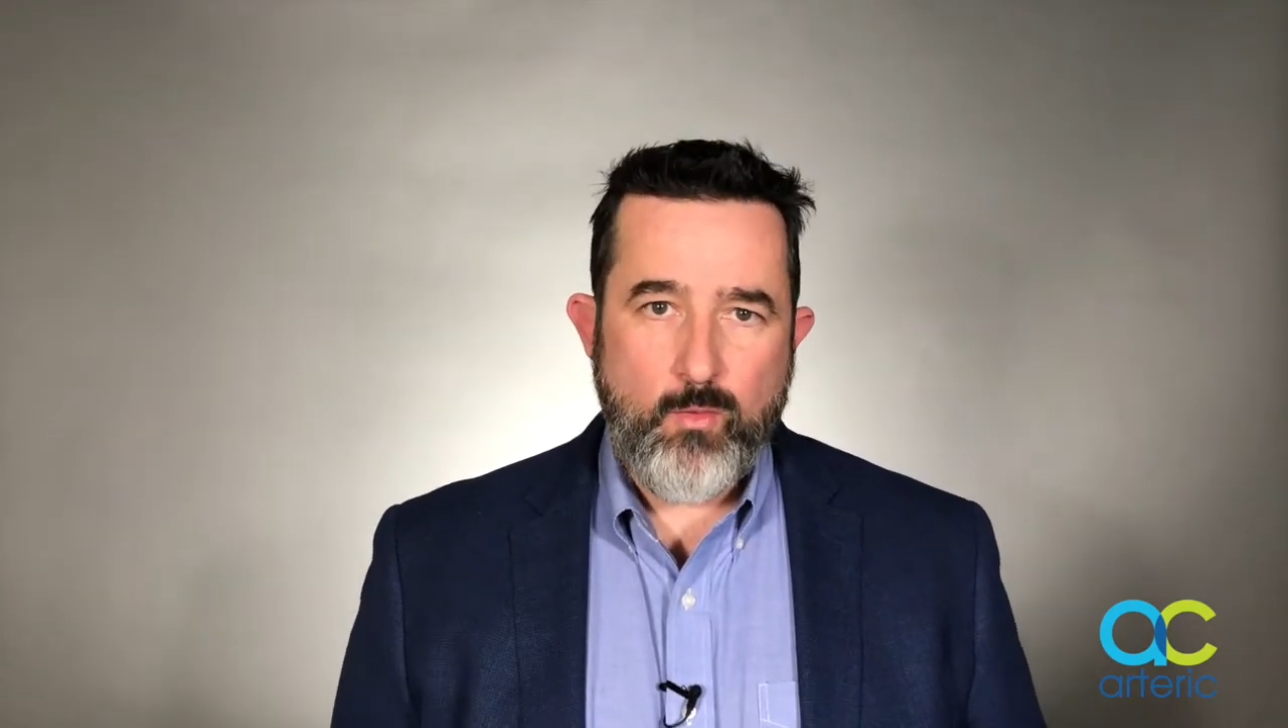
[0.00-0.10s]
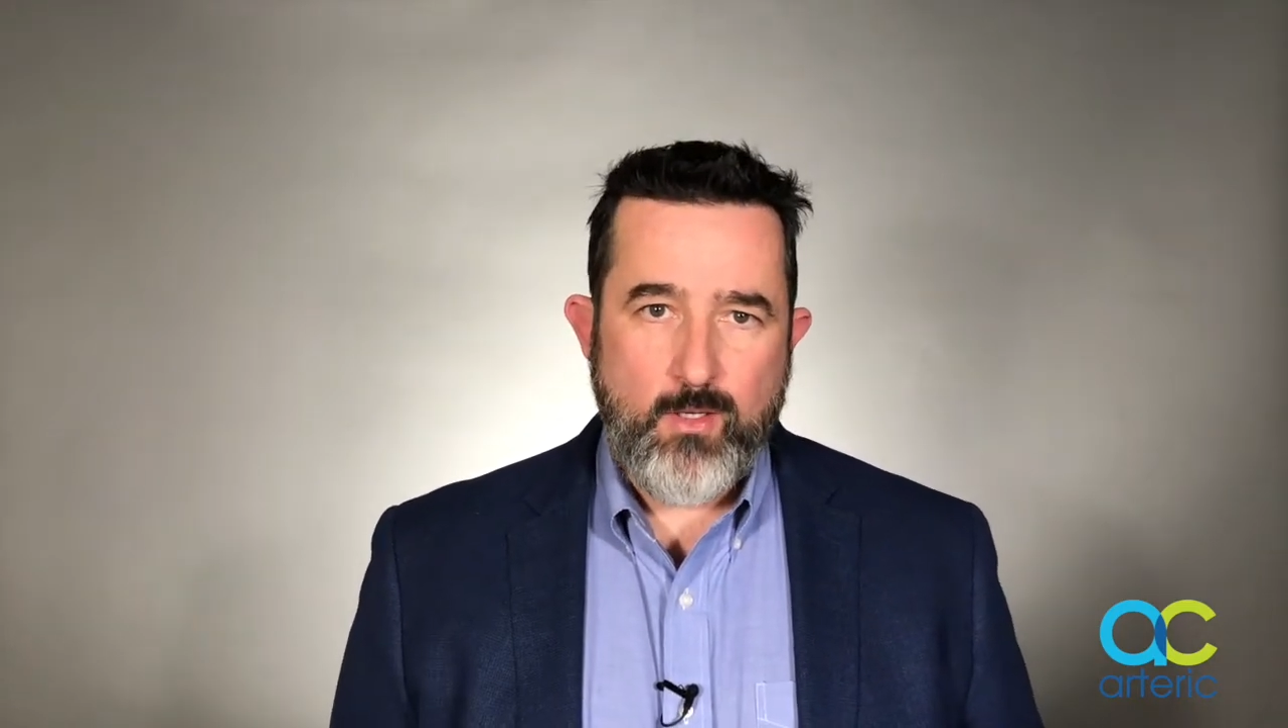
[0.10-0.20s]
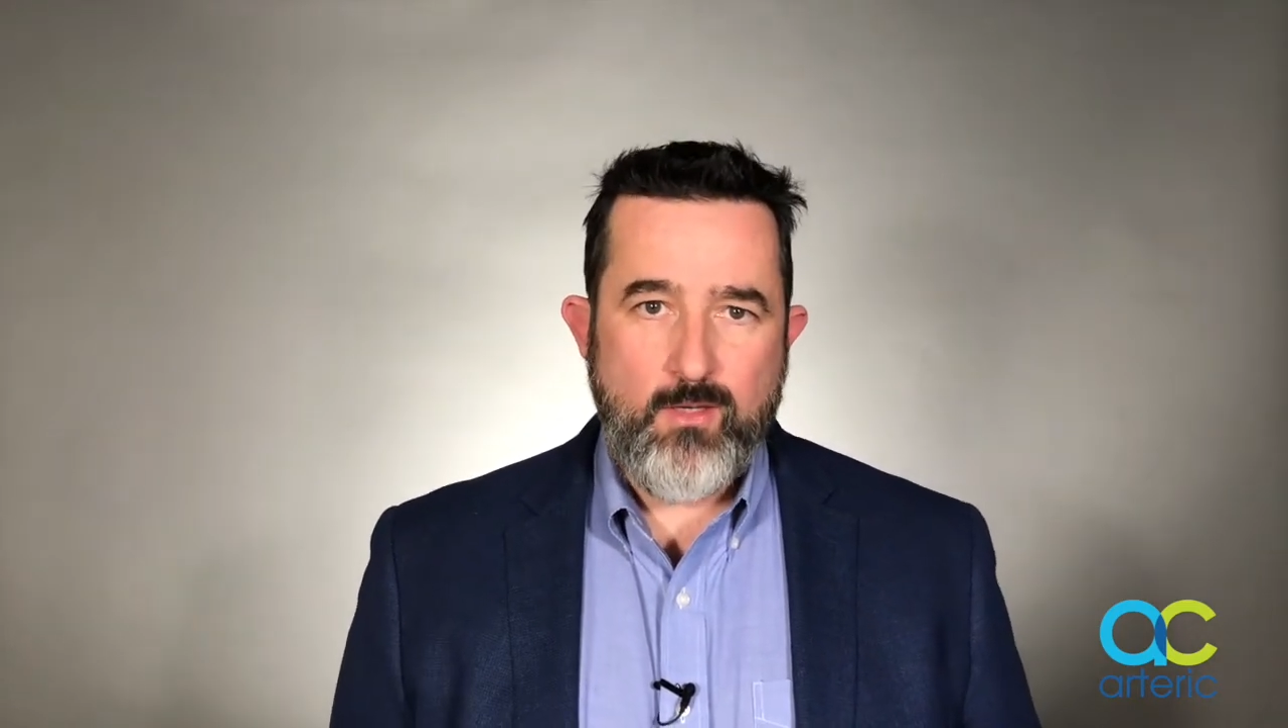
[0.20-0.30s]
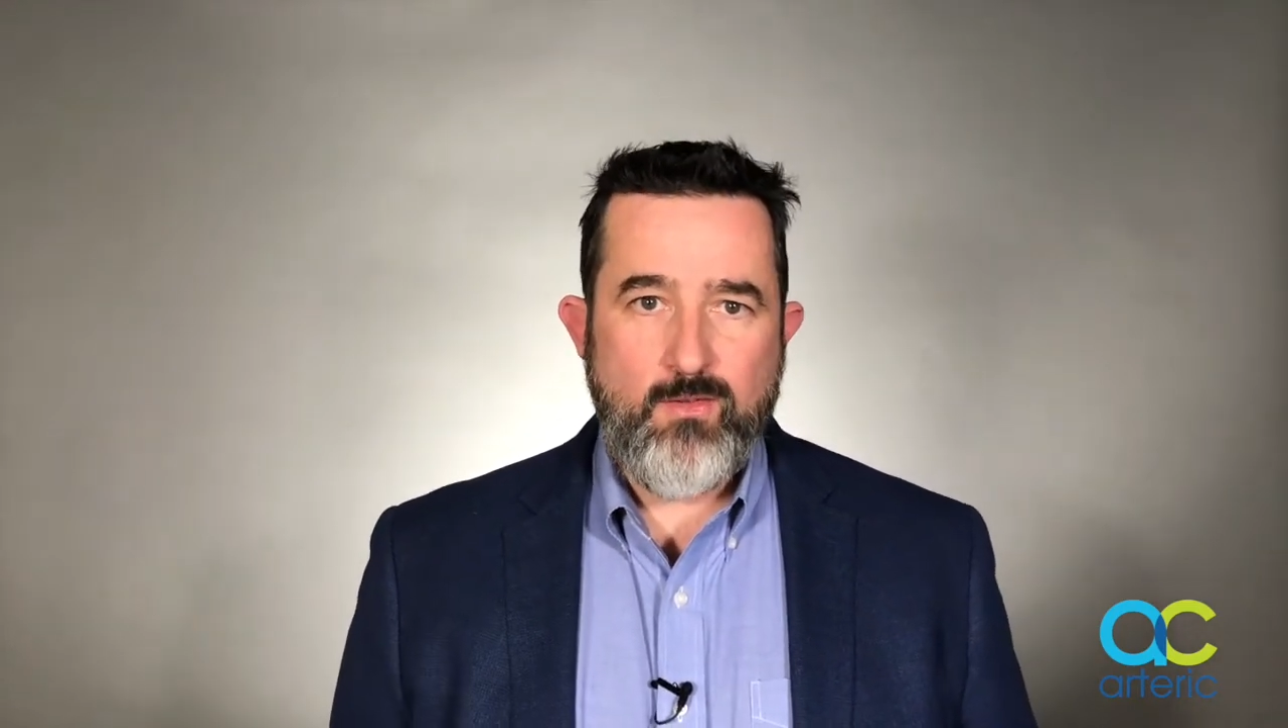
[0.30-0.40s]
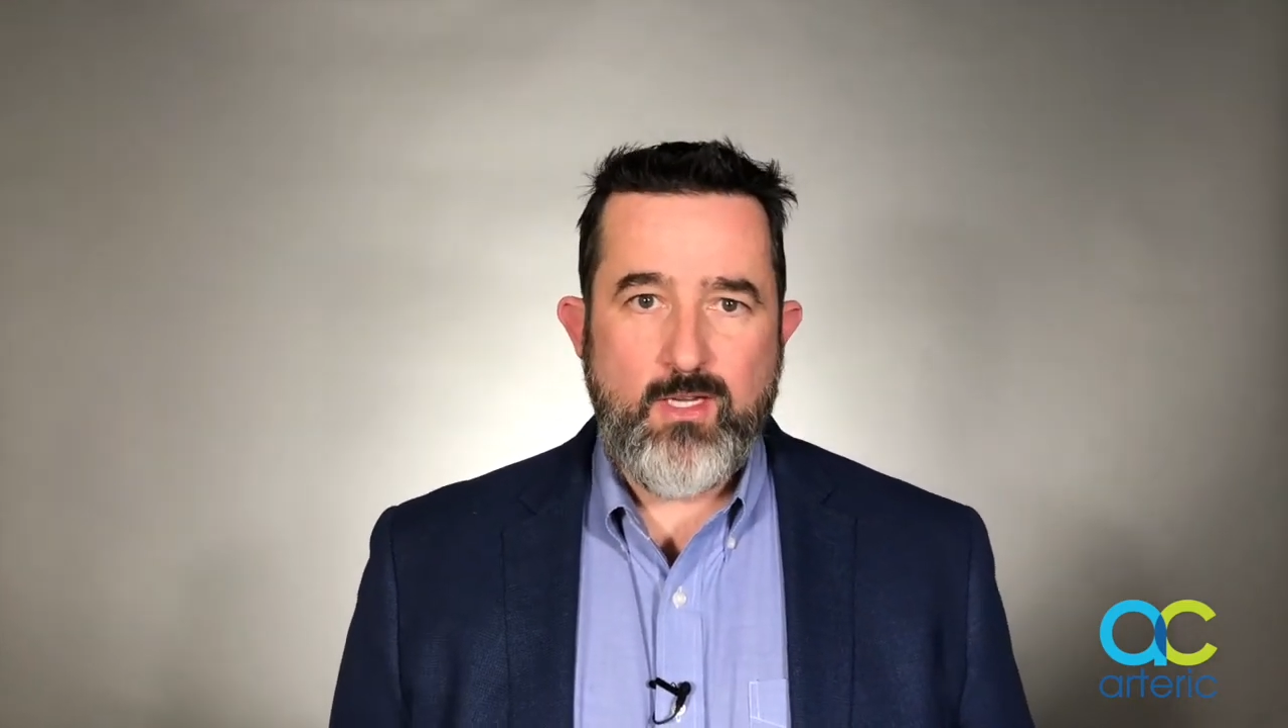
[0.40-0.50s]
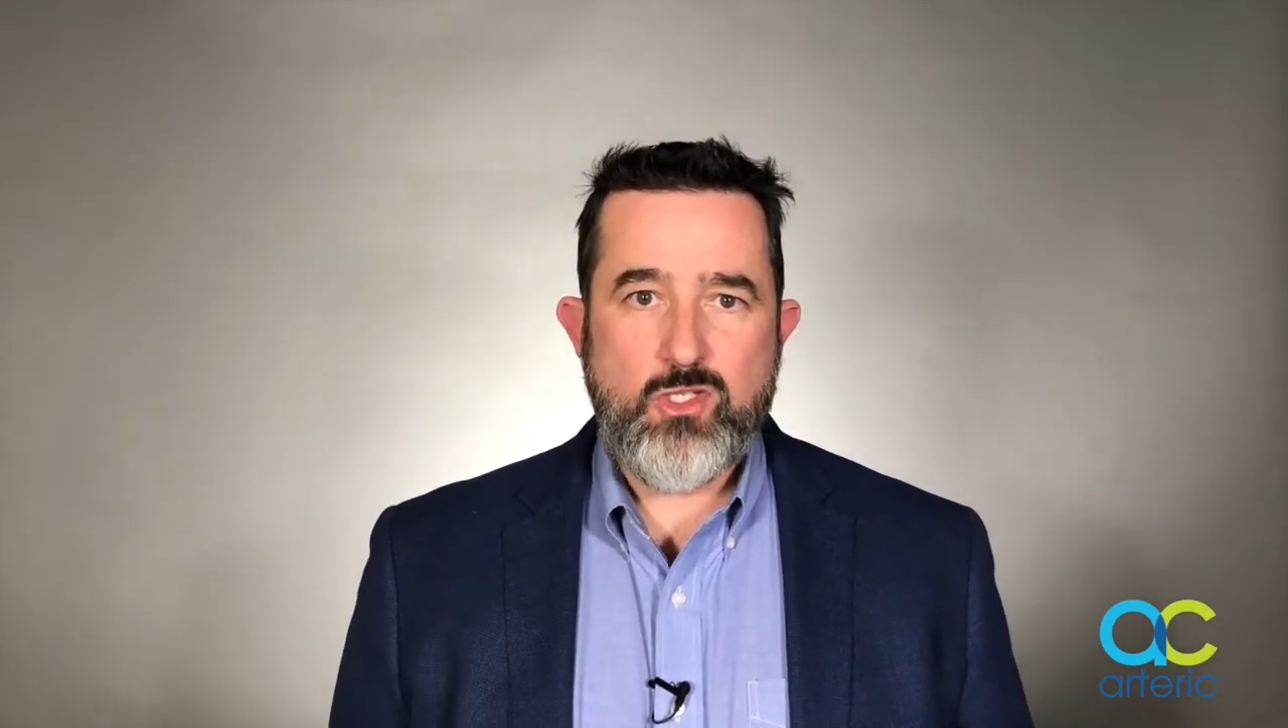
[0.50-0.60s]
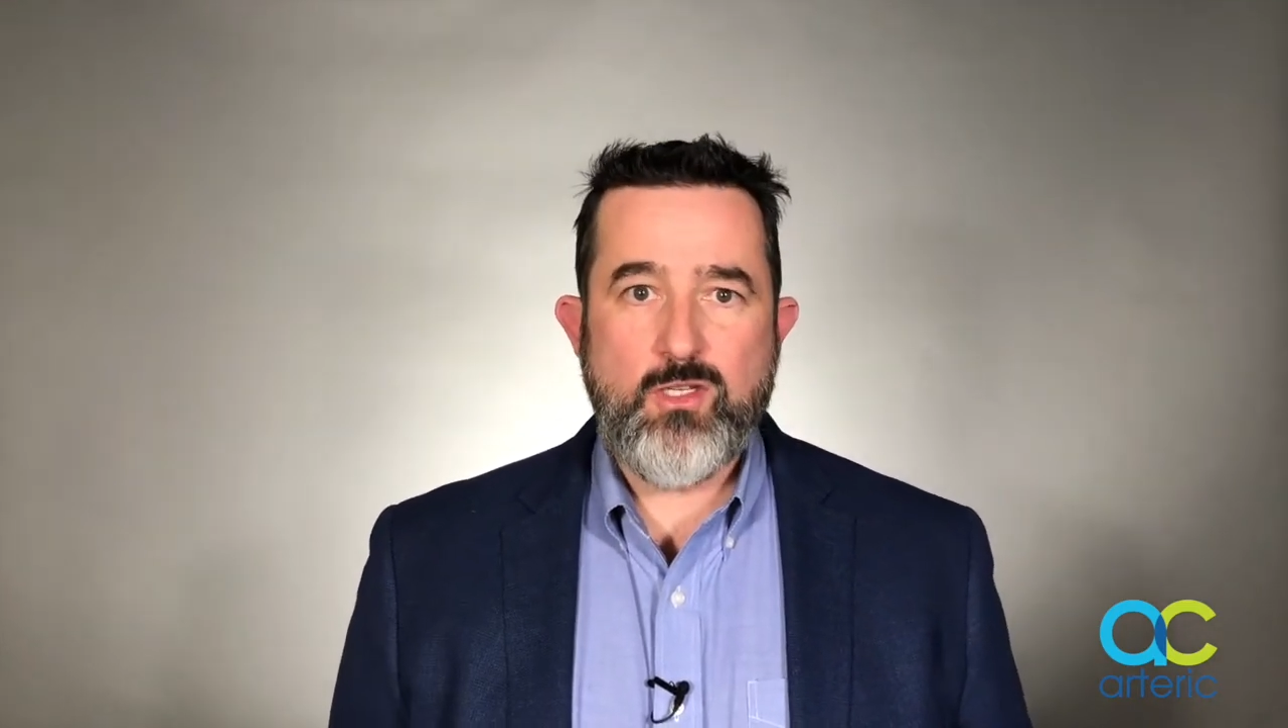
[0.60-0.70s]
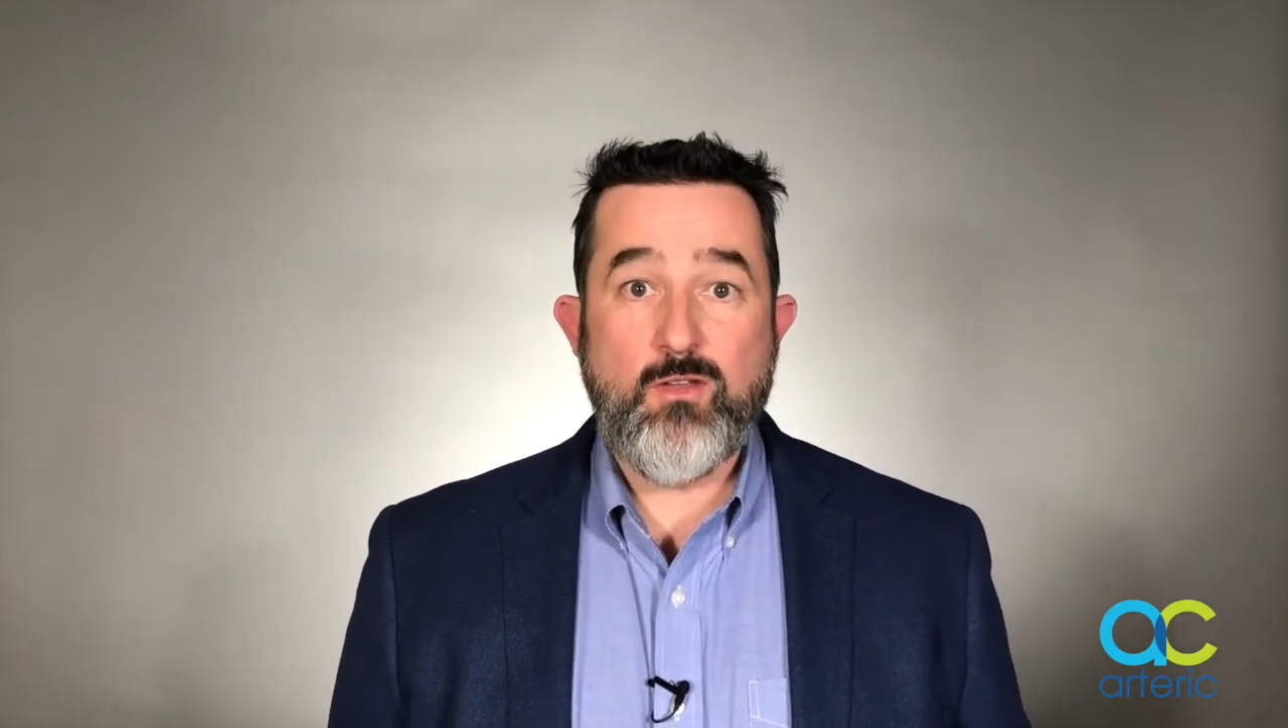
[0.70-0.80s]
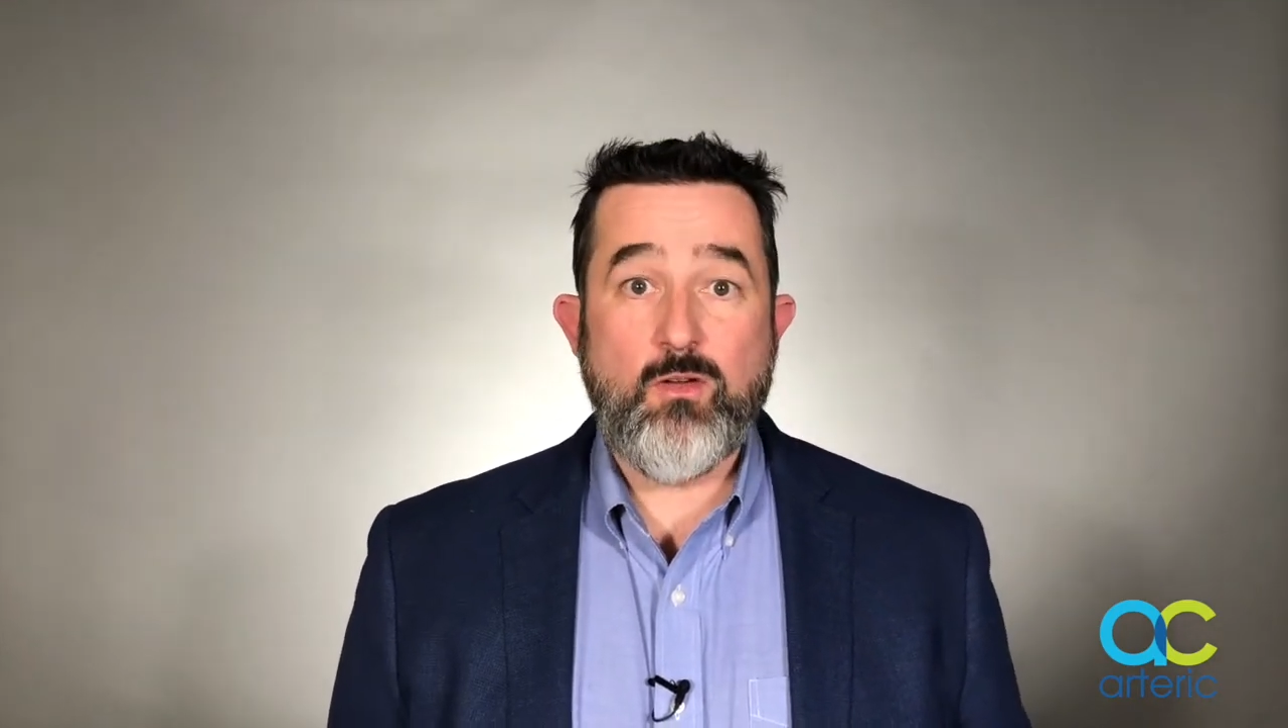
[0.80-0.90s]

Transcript: organizations